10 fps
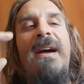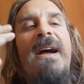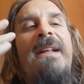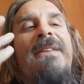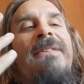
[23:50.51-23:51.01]

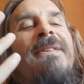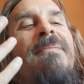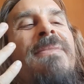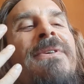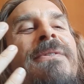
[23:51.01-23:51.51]
and to the
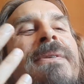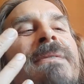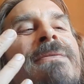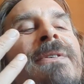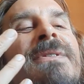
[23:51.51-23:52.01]

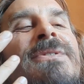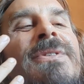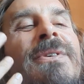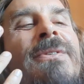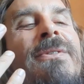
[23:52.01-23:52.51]
beautiful
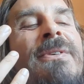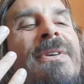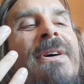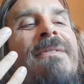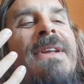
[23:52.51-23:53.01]
truth
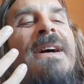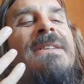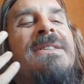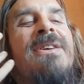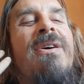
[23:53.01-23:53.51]
of their
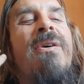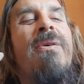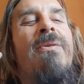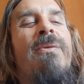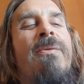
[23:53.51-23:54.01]
soul